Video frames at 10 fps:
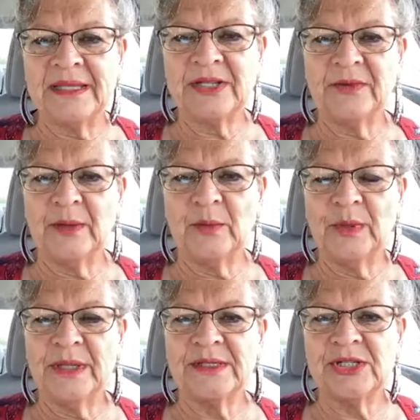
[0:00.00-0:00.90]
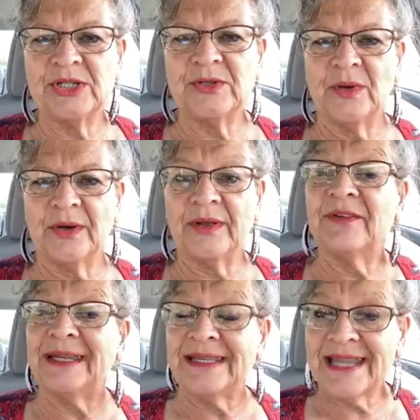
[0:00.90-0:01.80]
until I went to our
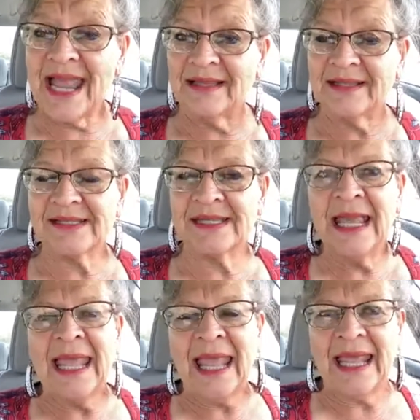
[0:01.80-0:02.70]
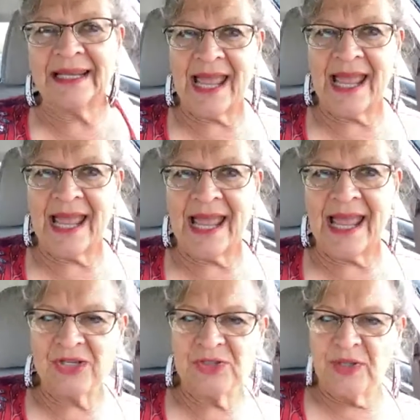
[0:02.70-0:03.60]
event in Dallas. And I
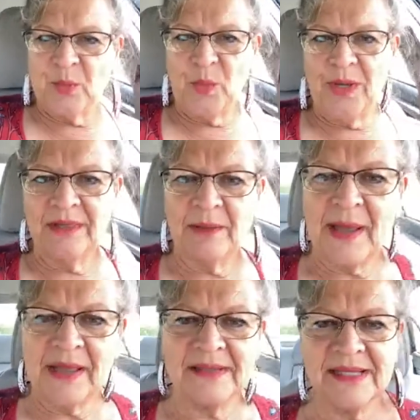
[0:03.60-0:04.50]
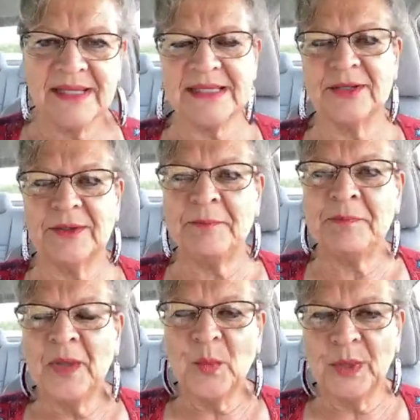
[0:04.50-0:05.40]
actually won the balancing serum
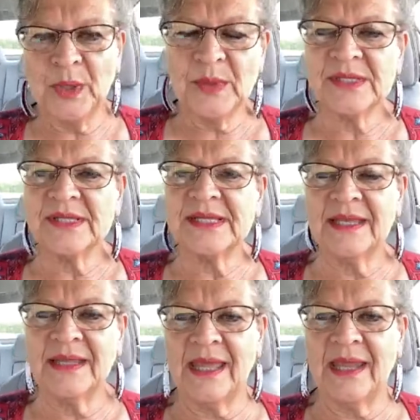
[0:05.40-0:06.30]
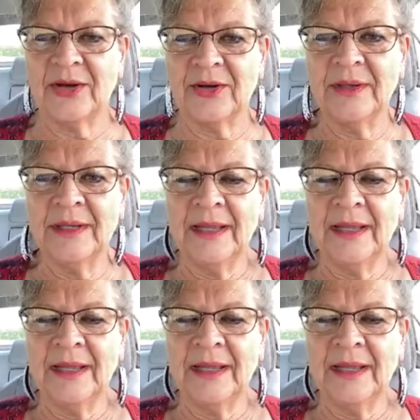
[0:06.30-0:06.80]
when I went to the skincare